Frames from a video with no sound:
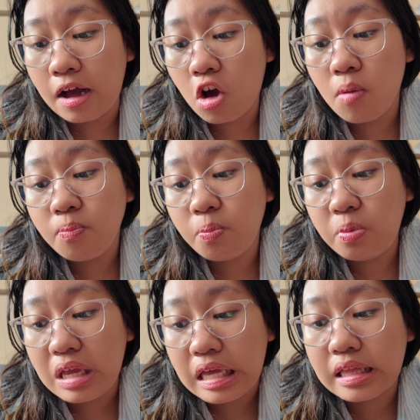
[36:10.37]

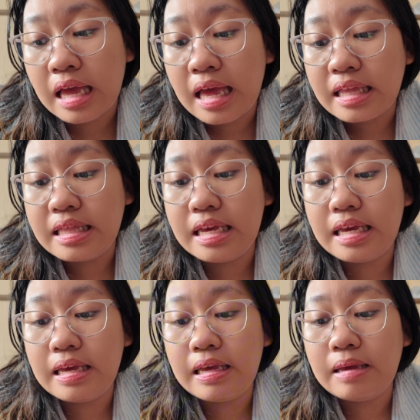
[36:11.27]
complete
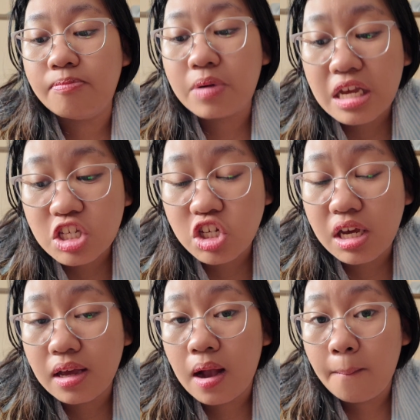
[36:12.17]
the
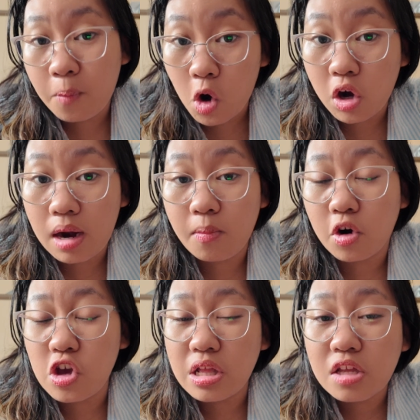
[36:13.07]
bridging program, or
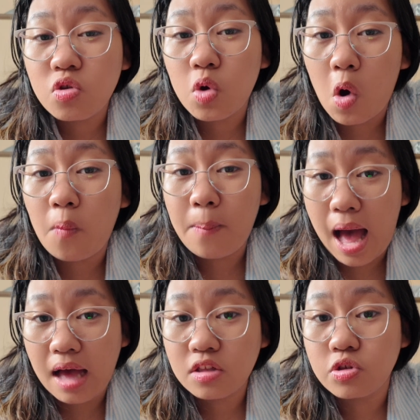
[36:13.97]
you need to go
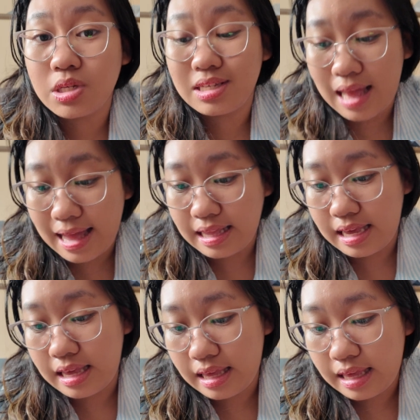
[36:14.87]
back to
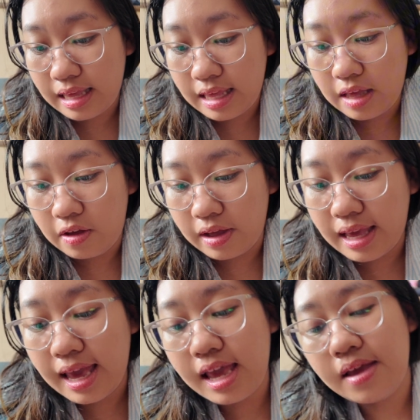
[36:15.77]
study.
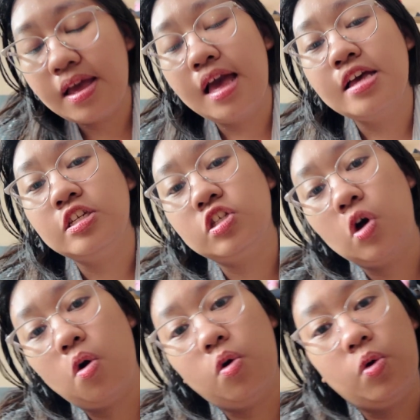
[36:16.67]
Okay,
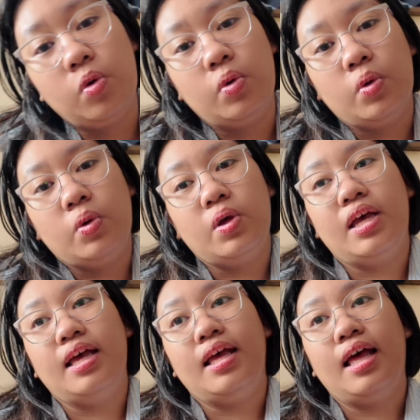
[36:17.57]
so
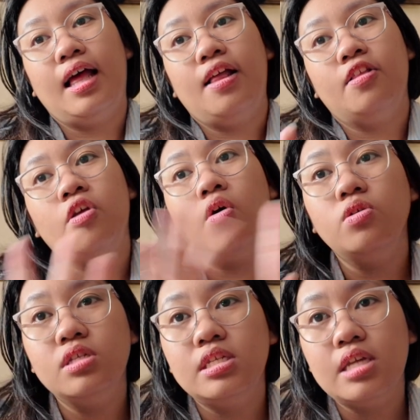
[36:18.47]

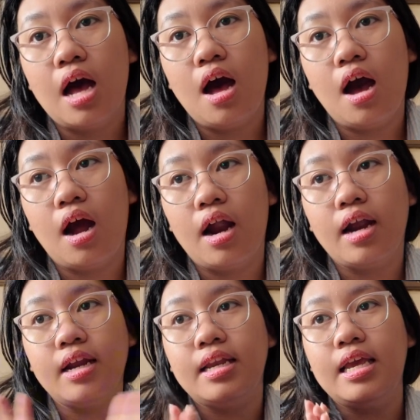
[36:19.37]
those
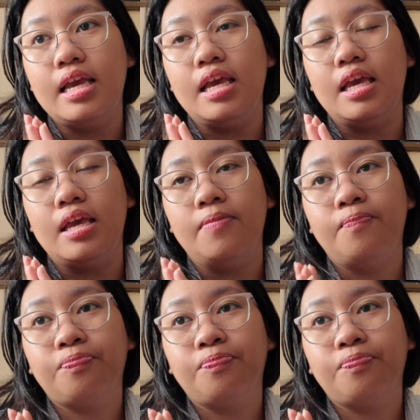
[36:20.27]
are the